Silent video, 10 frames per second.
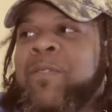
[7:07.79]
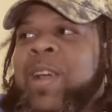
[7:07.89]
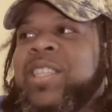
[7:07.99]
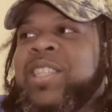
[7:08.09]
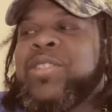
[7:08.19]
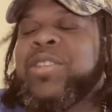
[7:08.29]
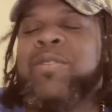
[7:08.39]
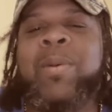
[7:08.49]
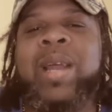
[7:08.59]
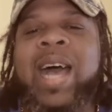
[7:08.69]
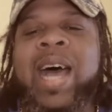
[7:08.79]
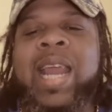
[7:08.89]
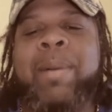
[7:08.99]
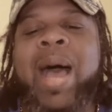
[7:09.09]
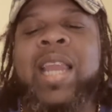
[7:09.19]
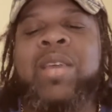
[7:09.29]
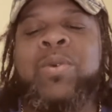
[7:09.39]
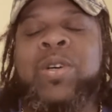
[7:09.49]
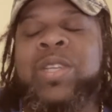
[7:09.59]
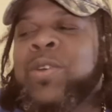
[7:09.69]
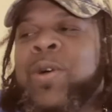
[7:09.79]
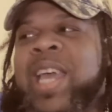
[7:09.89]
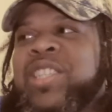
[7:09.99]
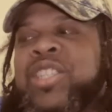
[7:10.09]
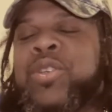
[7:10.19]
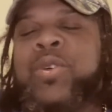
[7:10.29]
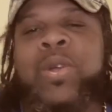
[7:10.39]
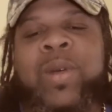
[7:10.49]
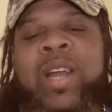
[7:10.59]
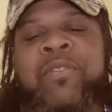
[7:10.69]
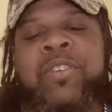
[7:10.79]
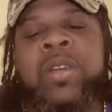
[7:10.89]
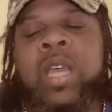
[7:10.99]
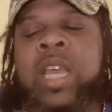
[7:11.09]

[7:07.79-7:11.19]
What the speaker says: Right. She used to run with a guy named Hollywood, little Haitian dude or whatever.